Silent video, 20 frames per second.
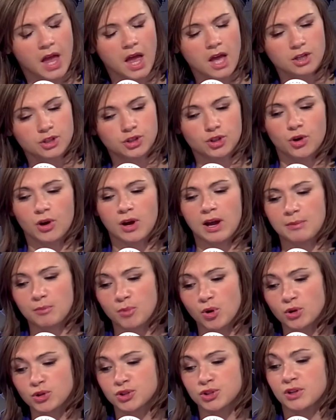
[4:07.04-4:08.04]
So and
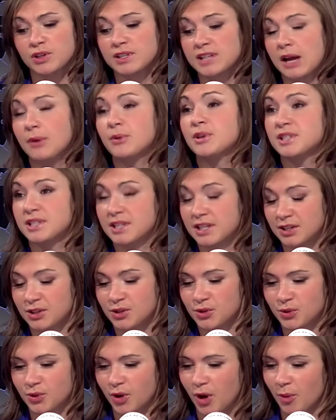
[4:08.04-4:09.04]
more solidarity in
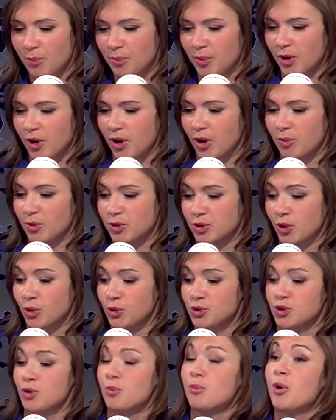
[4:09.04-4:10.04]
Europe, uh, but
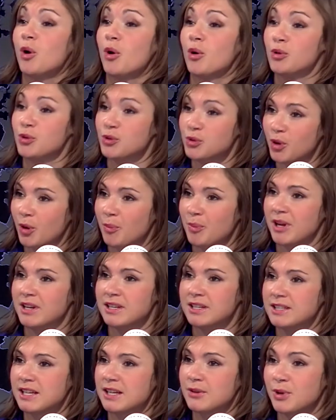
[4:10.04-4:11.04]
also more European
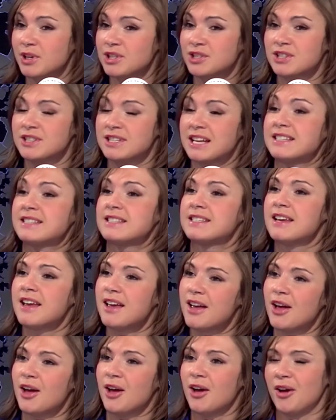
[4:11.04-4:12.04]
integration. That's
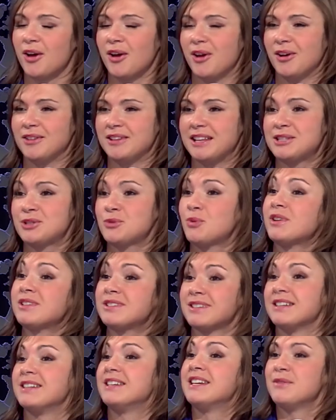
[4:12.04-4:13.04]
uh, that's
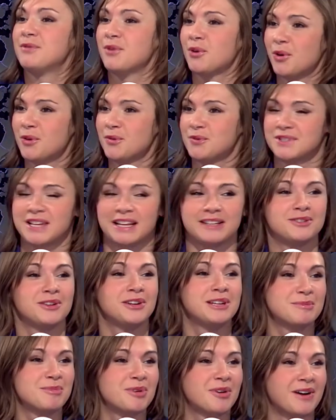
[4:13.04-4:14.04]
what Guy Verhofstadt, the
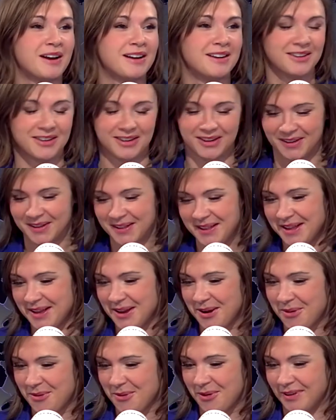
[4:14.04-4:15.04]
liberal, uh,
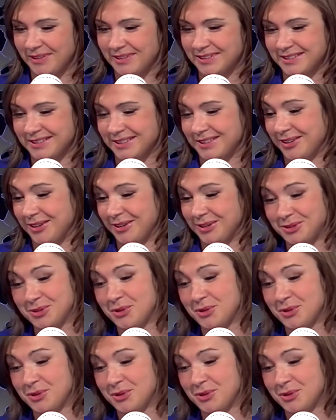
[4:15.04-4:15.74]
want uh, to